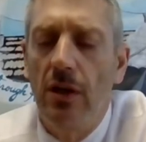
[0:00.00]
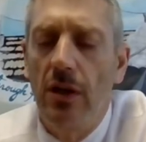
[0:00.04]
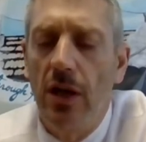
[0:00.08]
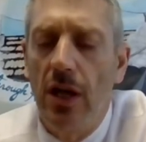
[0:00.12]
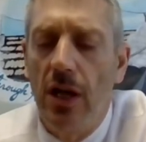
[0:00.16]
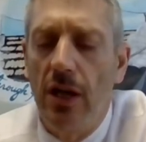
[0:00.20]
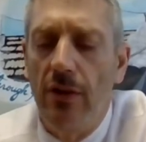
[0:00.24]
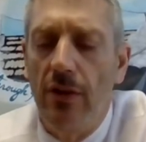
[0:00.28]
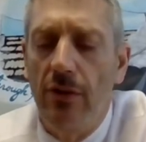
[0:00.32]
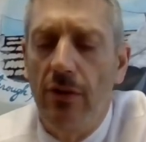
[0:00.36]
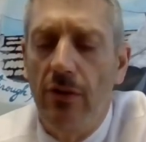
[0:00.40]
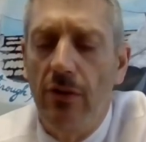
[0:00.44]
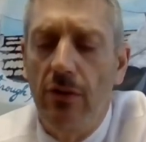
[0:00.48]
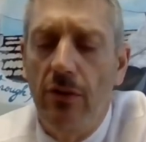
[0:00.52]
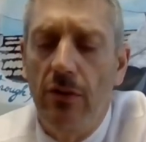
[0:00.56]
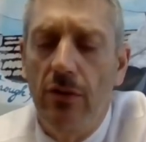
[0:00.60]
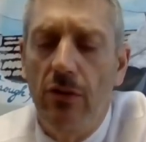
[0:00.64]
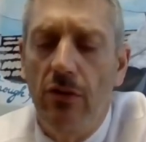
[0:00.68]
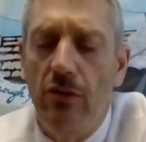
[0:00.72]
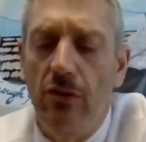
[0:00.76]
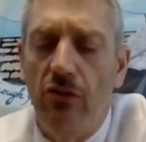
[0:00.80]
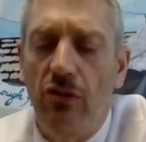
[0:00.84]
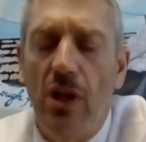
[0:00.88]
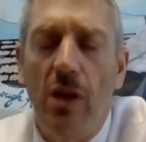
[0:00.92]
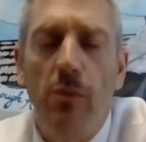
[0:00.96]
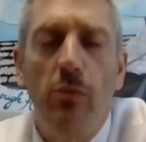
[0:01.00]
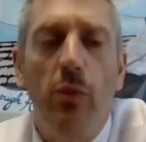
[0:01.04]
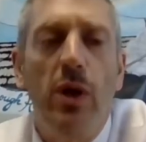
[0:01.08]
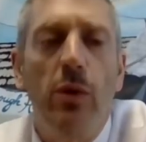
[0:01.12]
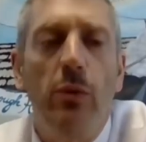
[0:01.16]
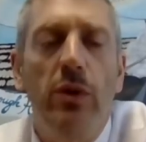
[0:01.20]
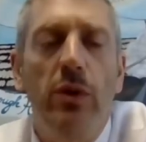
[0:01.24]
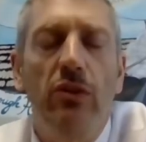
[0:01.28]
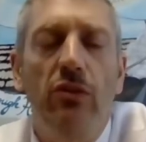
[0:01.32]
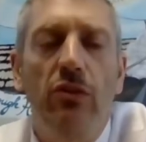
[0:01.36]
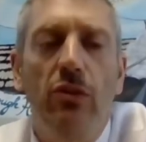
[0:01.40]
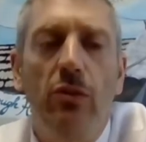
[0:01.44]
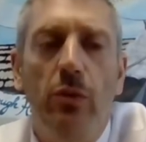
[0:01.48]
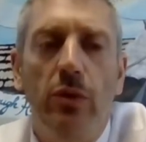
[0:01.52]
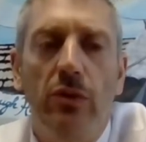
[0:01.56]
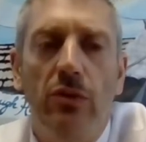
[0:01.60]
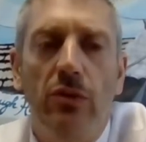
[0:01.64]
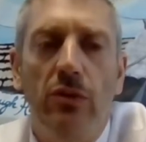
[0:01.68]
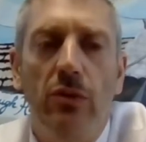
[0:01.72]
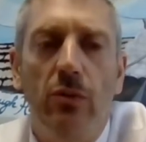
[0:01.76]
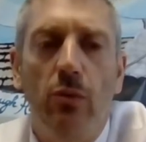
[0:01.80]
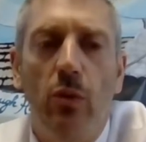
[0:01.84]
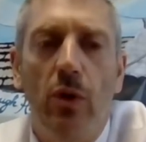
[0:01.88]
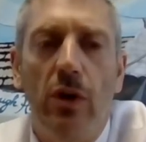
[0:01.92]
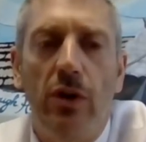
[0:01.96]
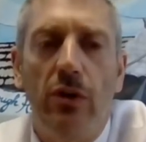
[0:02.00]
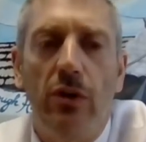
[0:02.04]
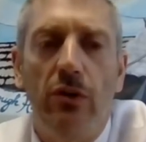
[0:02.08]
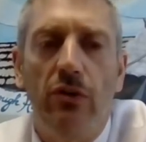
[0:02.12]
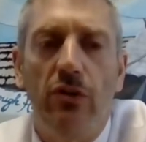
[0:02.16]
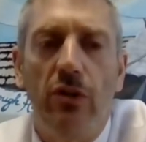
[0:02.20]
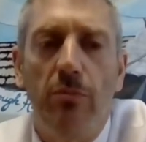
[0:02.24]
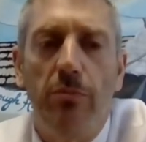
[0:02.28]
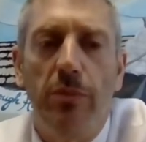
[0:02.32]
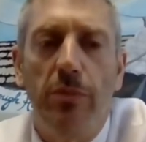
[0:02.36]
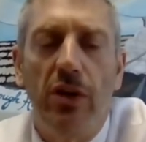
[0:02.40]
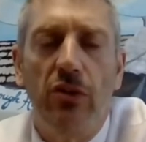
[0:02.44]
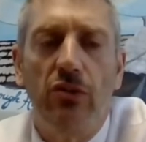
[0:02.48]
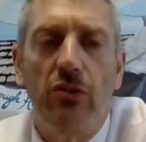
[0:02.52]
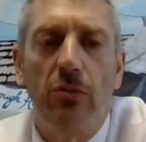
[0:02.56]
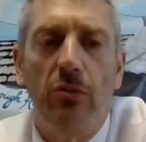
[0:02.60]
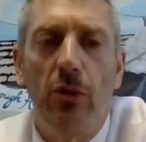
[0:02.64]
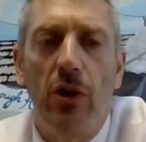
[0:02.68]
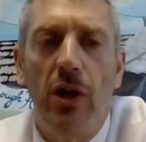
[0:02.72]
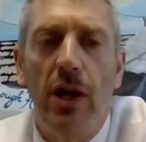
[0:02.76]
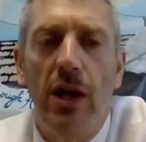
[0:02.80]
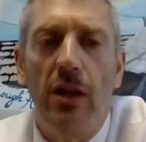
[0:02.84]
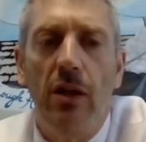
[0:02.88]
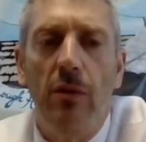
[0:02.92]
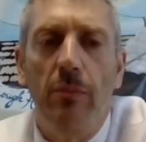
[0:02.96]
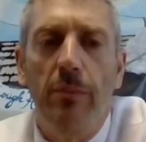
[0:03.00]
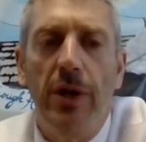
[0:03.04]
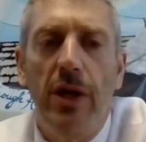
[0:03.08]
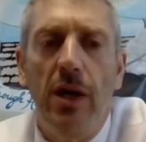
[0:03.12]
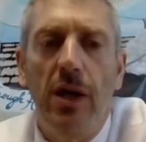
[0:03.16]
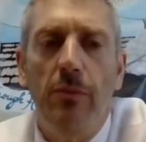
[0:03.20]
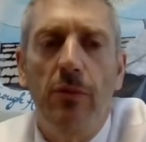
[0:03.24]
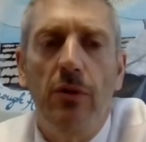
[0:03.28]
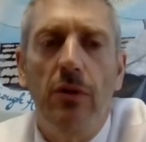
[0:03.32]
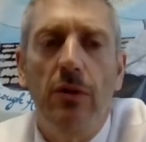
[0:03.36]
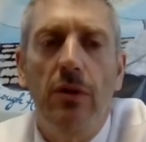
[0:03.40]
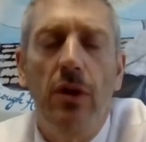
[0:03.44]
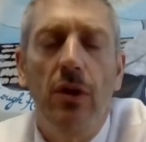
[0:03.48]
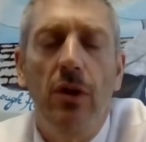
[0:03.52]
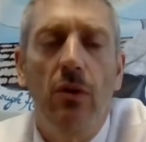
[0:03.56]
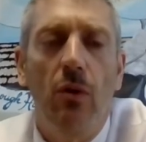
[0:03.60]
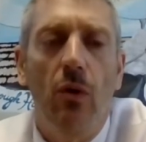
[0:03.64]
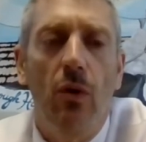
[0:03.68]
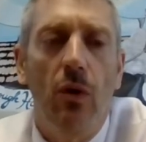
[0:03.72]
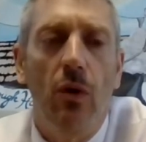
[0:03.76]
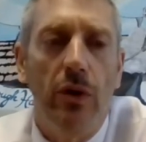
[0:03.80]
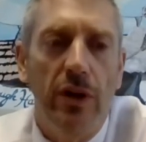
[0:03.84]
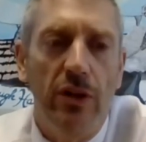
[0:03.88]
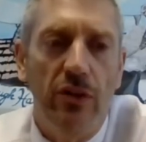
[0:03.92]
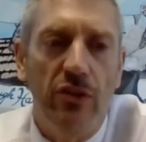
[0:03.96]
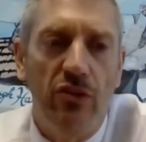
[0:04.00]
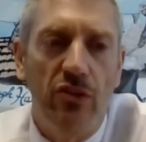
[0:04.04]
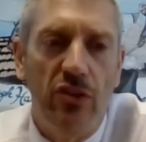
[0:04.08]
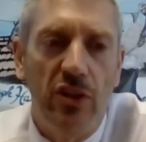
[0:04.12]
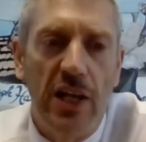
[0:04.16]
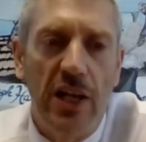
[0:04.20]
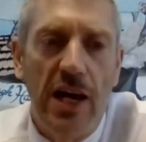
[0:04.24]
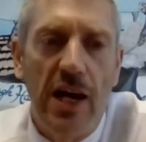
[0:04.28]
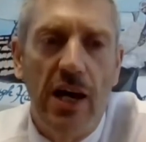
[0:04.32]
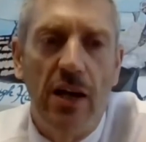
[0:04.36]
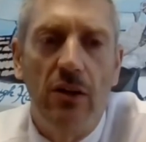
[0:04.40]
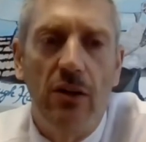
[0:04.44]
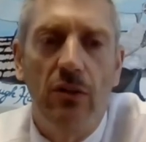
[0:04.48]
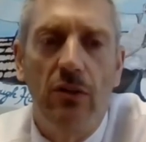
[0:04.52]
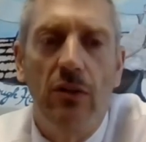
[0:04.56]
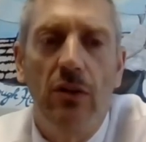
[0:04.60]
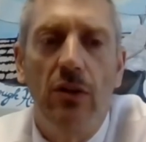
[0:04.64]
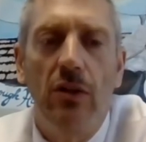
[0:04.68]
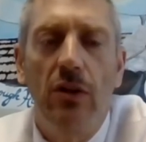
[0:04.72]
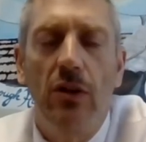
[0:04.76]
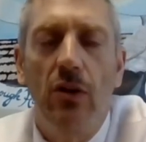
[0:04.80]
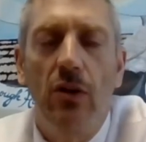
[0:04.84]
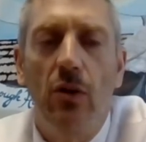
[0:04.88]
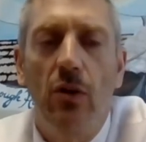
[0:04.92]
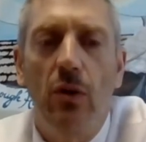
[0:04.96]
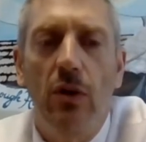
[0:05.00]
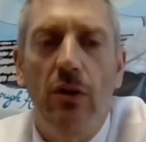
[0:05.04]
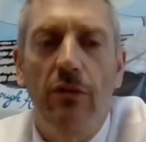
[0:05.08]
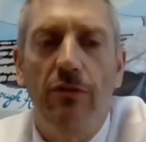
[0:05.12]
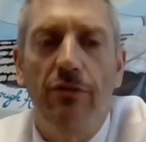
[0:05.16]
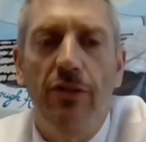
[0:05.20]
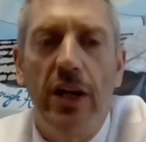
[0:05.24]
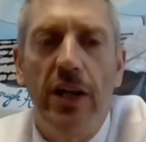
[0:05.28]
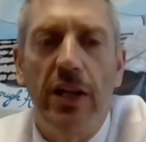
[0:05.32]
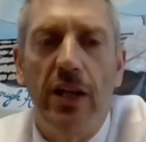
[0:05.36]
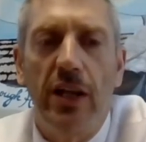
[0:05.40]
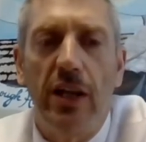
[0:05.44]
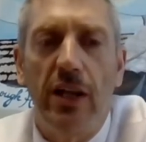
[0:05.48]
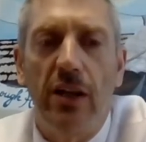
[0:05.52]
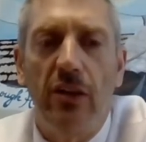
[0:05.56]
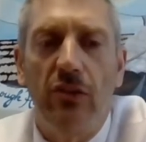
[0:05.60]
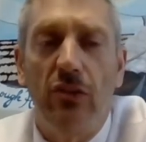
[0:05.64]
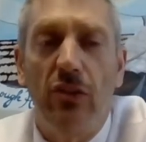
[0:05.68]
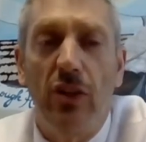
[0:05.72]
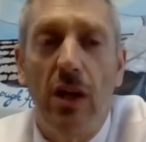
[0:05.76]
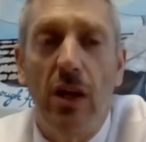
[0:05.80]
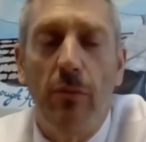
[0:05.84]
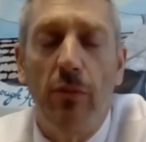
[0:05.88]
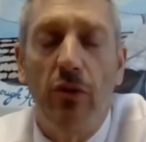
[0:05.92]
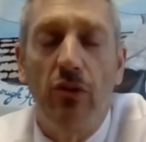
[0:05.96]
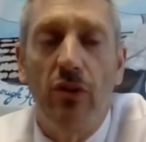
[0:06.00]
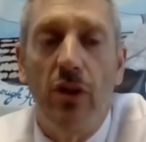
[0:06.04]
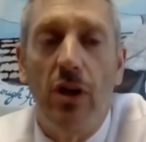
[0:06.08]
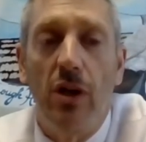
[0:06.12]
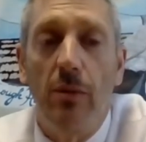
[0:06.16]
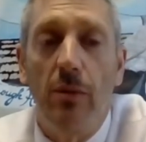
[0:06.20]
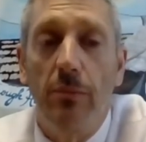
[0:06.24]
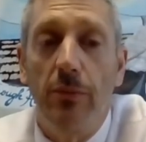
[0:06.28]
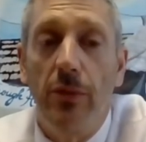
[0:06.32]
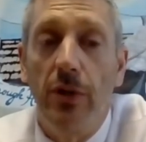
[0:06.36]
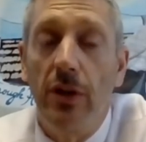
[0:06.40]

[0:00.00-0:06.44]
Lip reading: and the same way we do with the workers in Bessemer, Alabama, or in Seattle, who are fighting against Amazon.